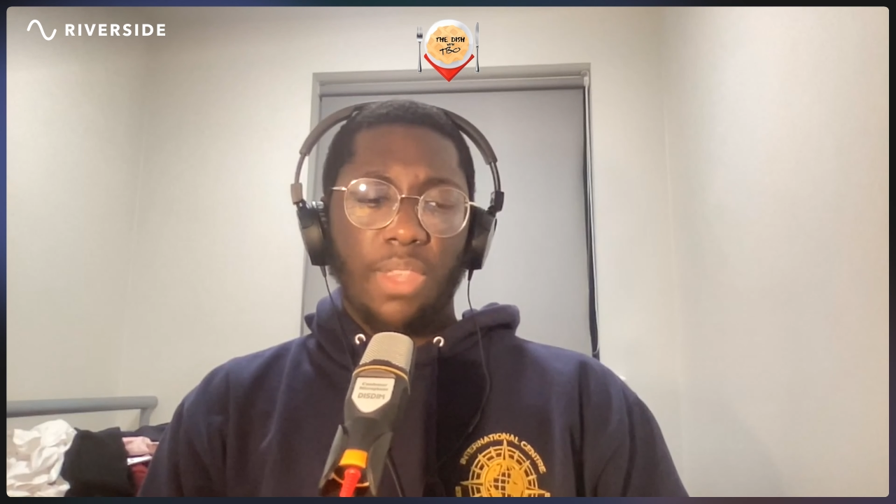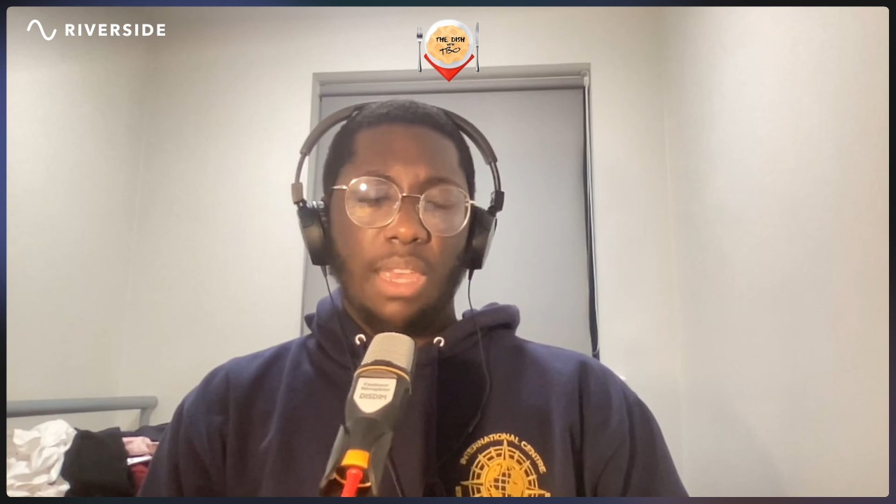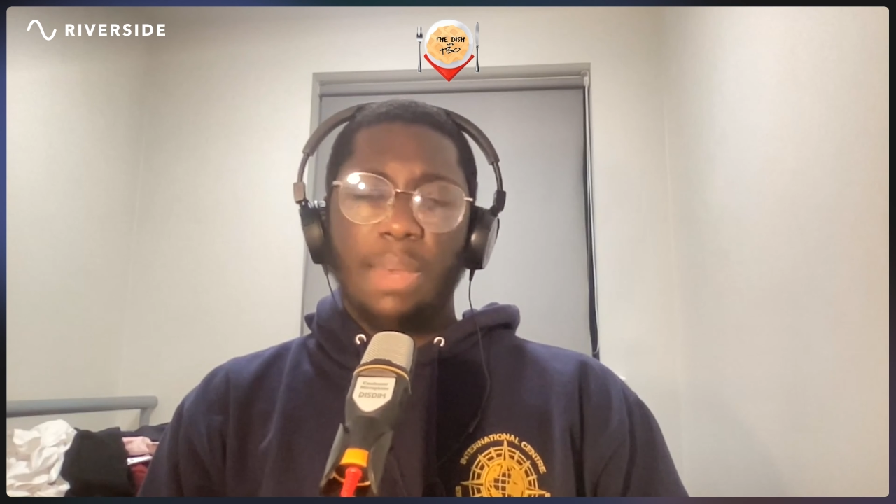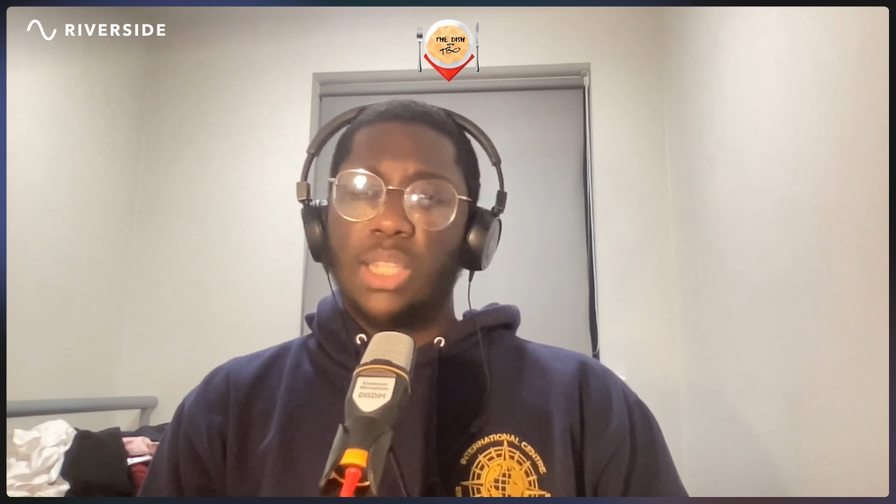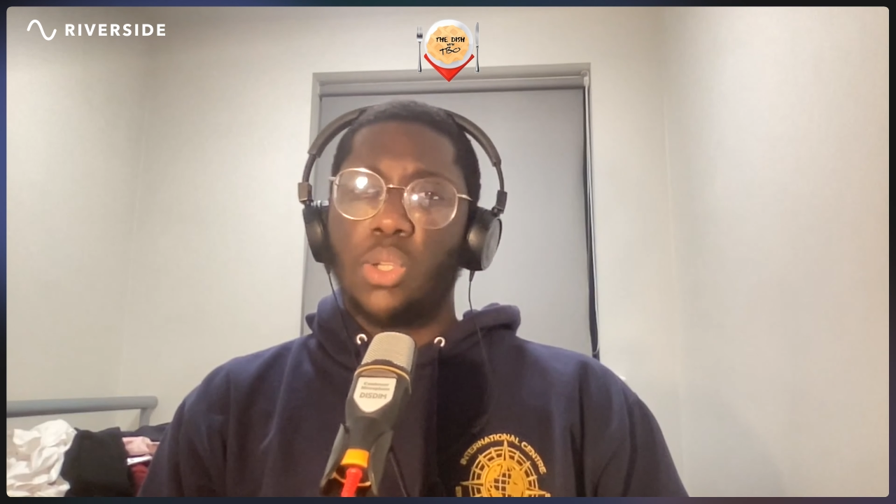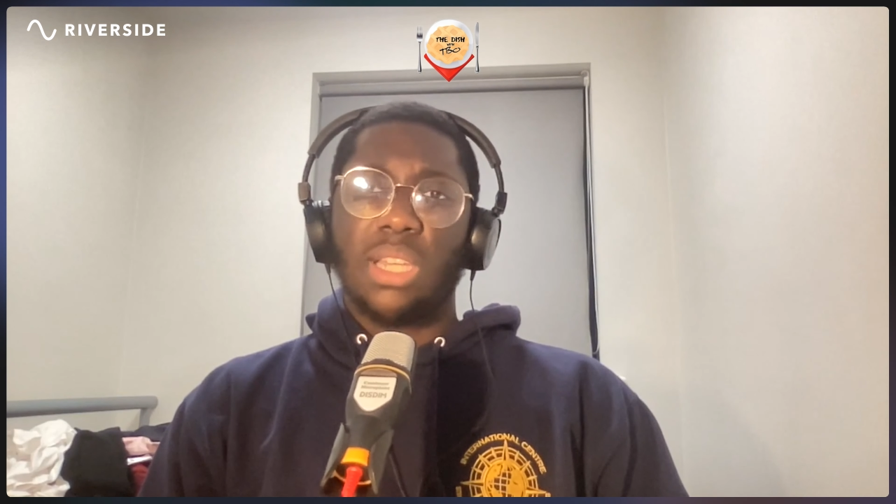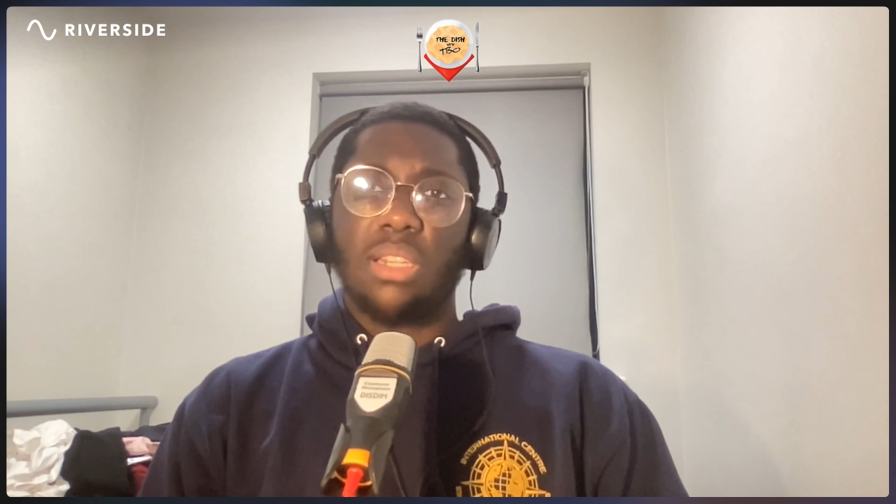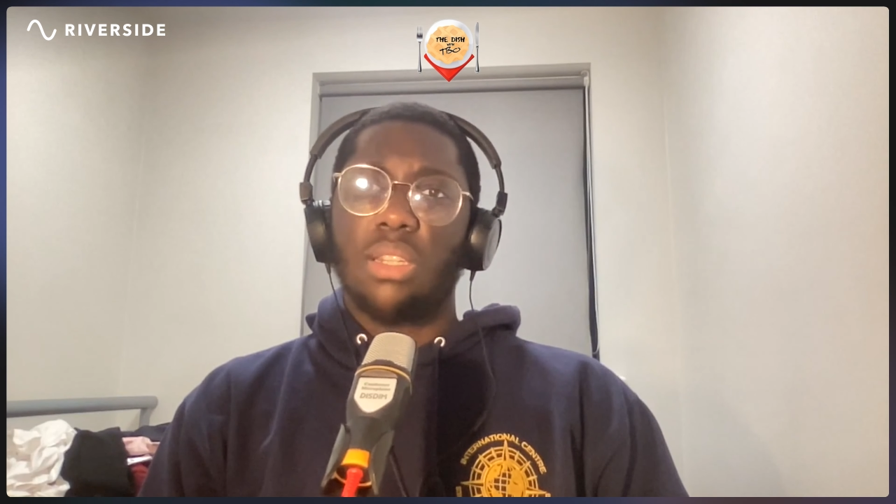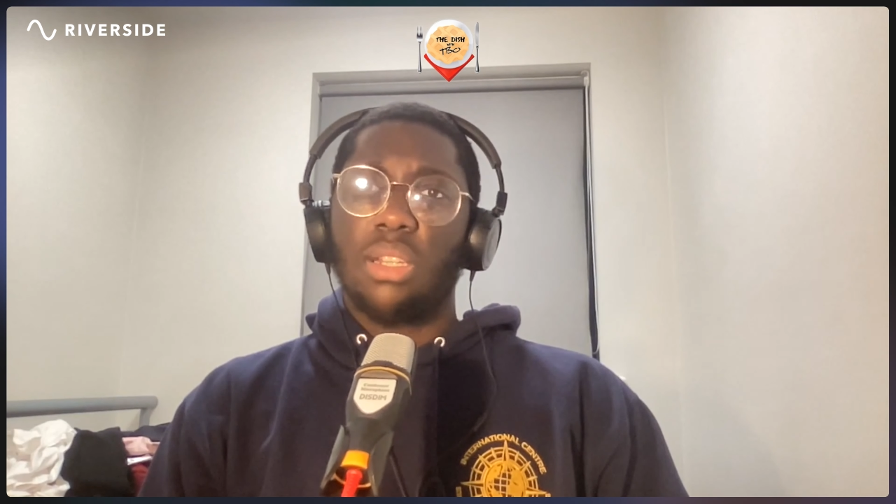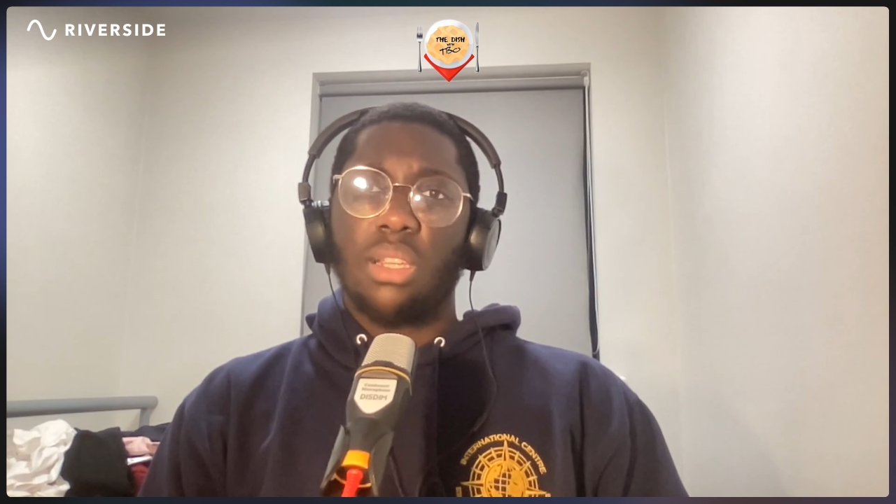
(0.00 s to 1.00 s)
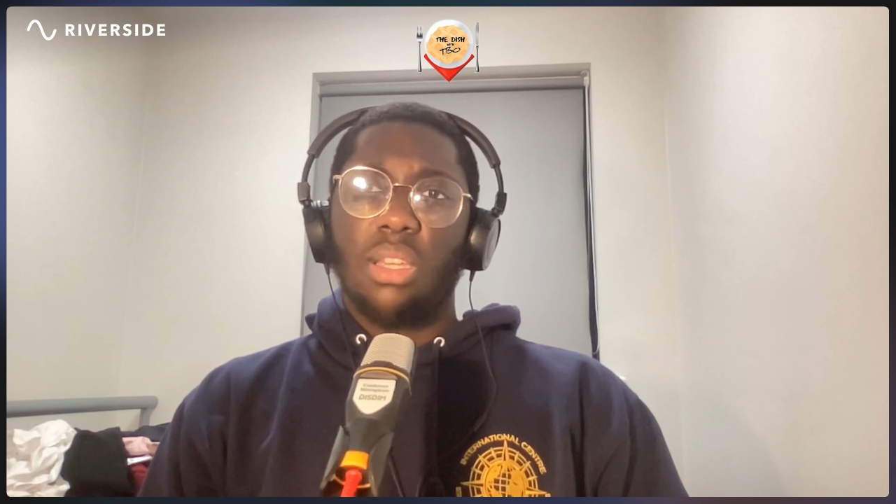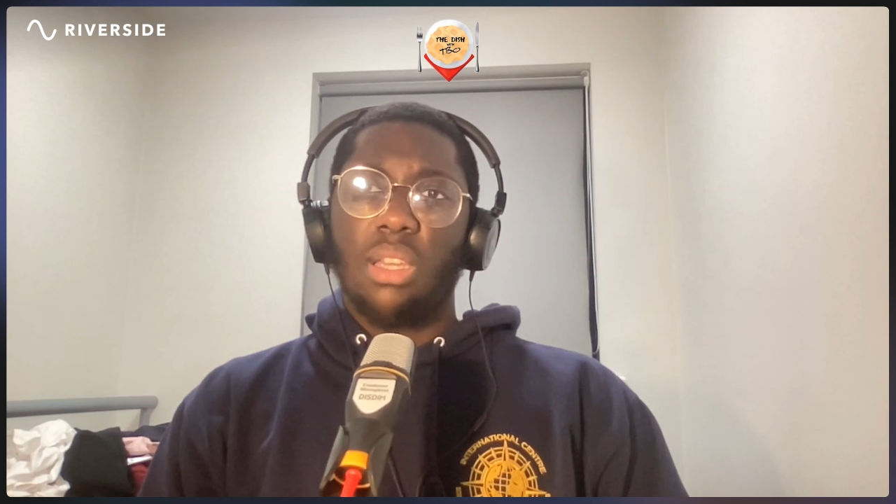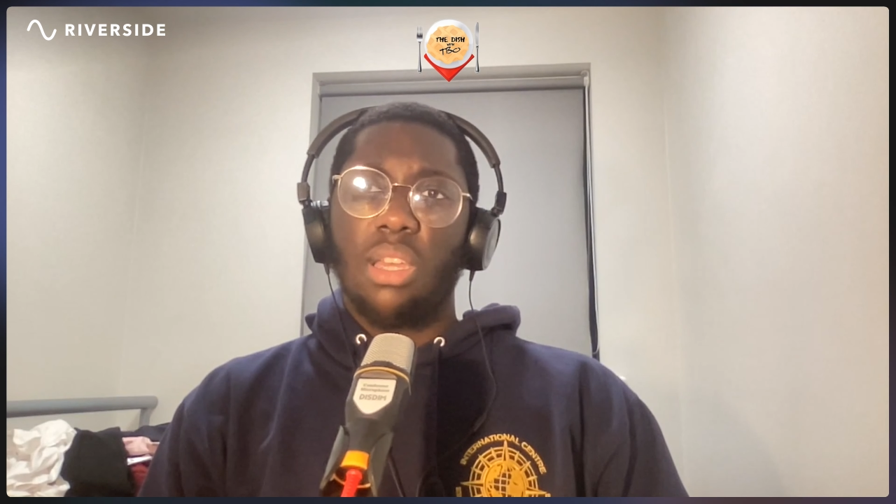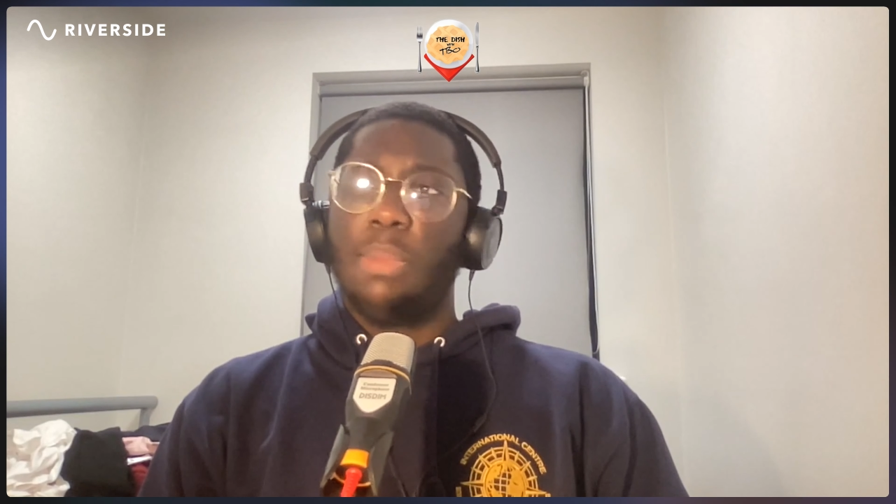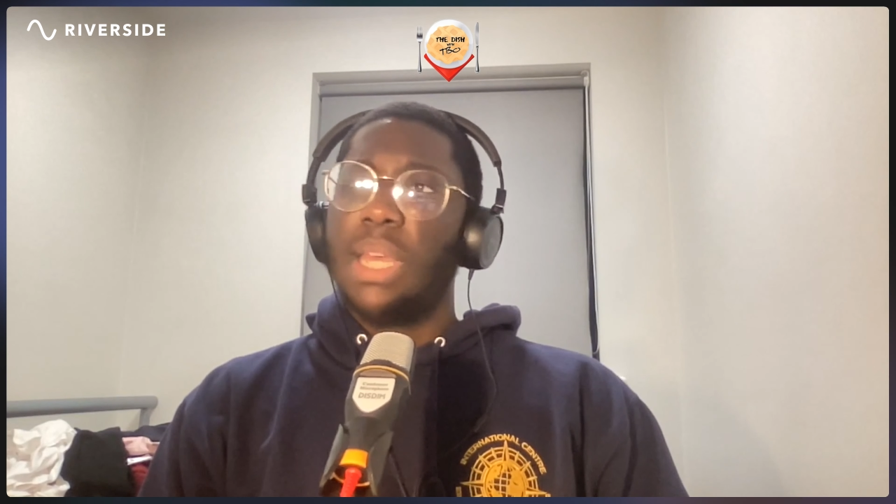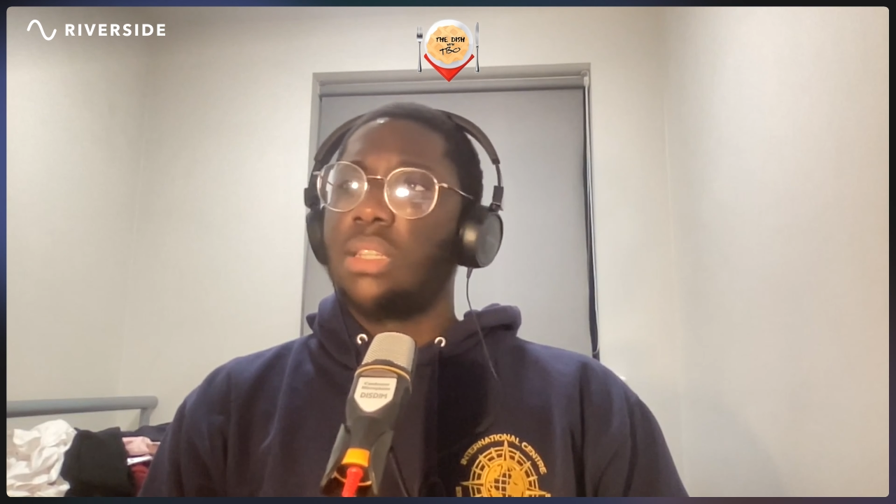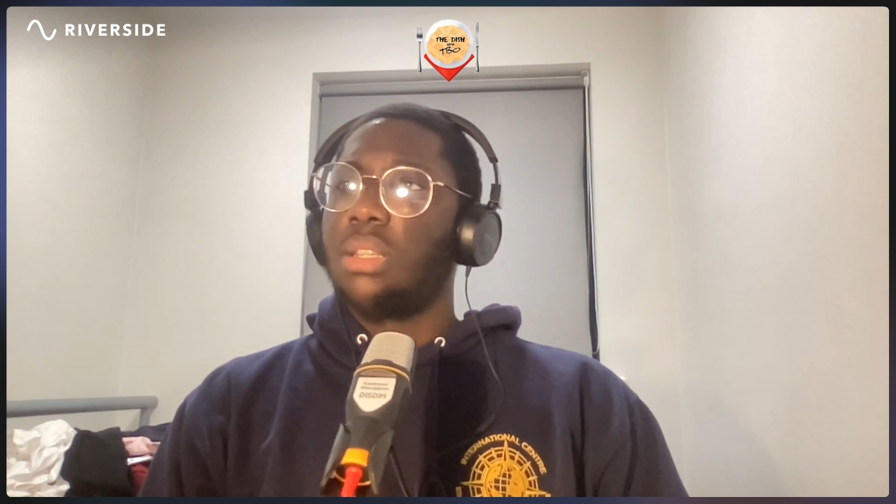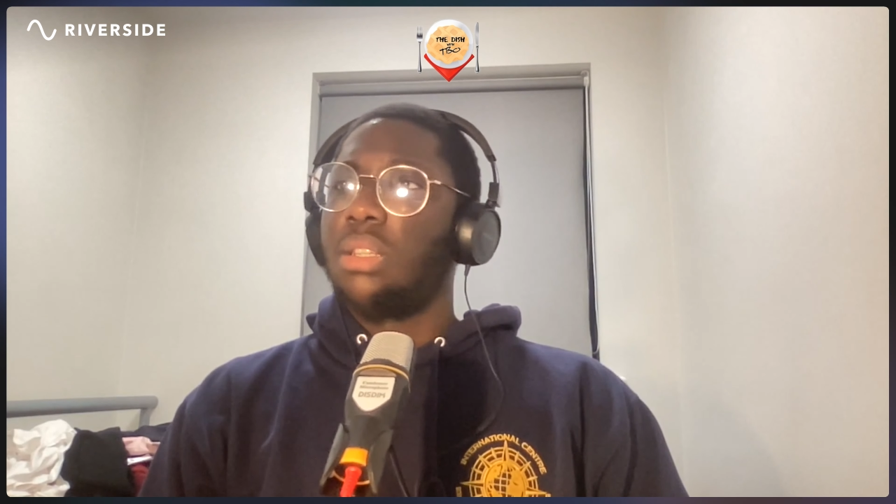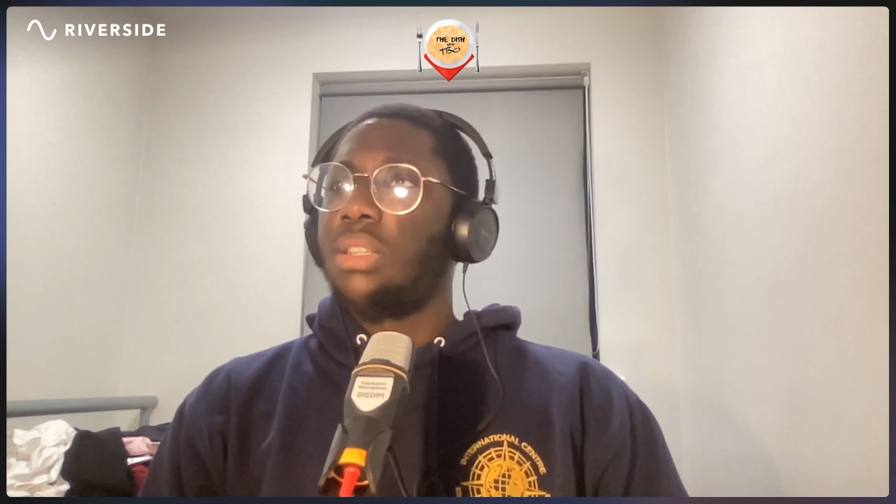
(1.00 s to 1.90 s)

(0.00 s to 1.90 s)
it makes no sense it makes